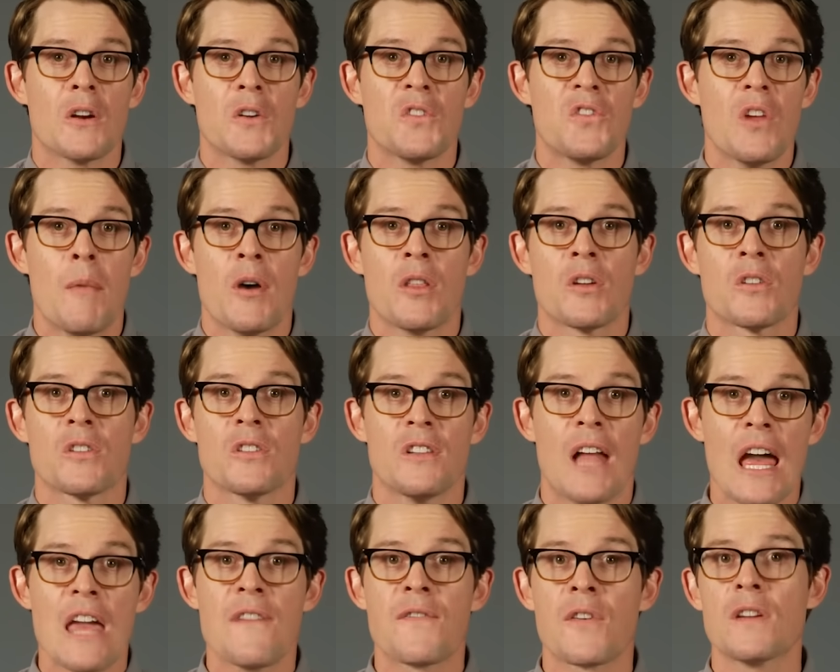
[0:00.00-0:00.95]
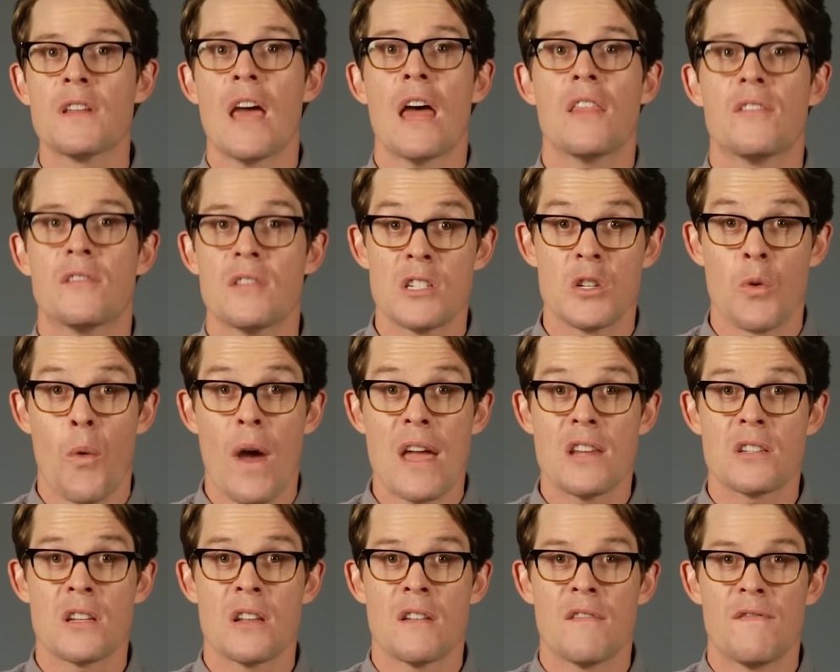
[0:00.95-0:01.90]
or some other life or death
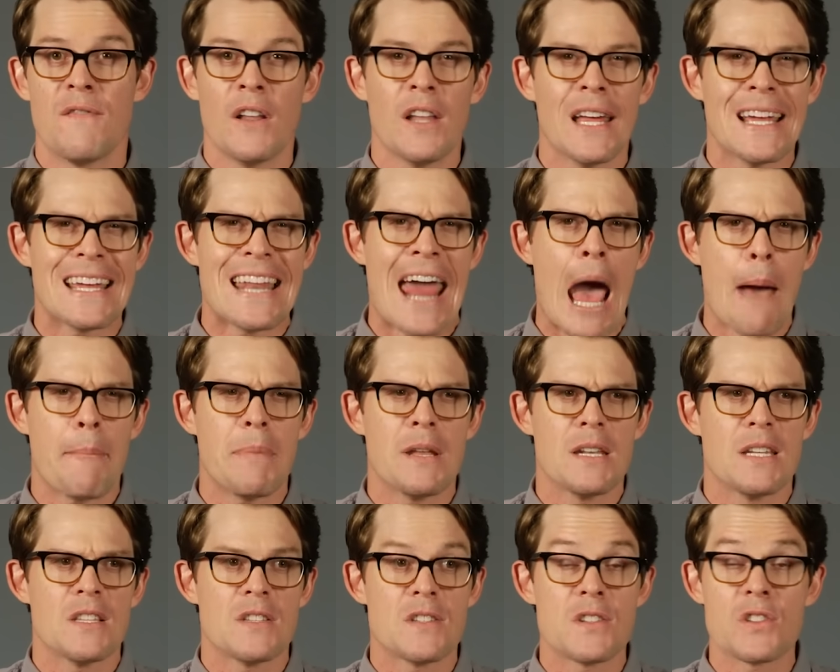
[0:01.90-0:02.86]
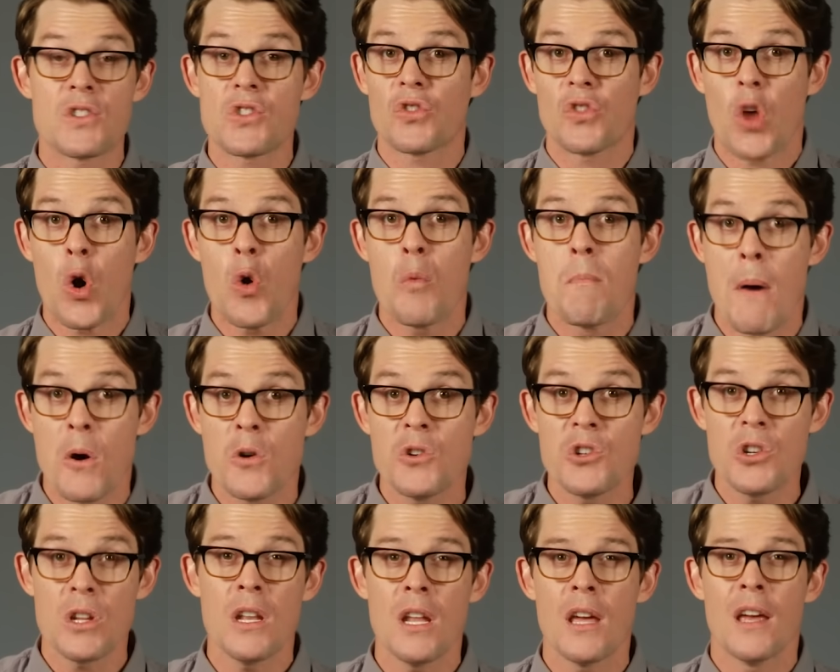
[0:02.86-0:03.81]
situation felt like it happened in slow
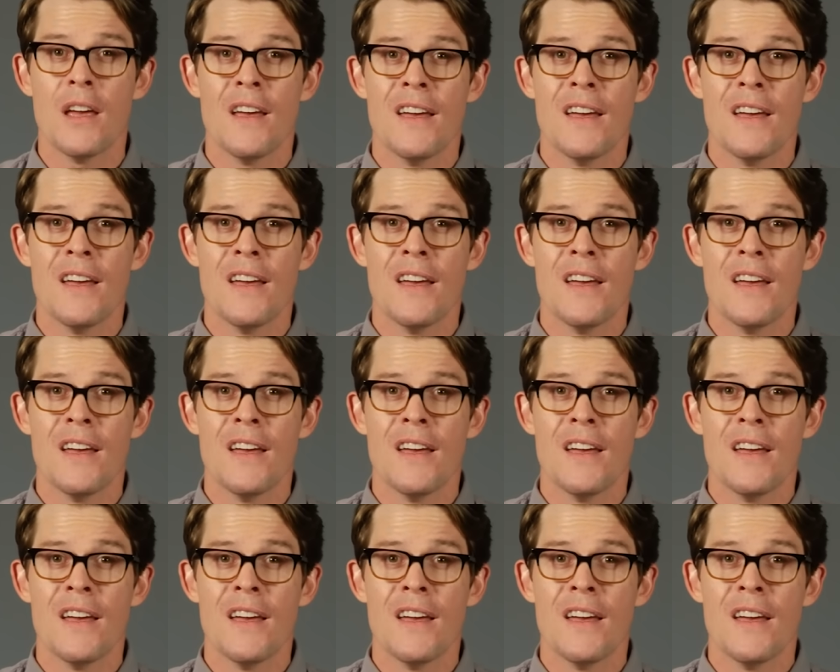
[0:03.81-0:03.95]
motion?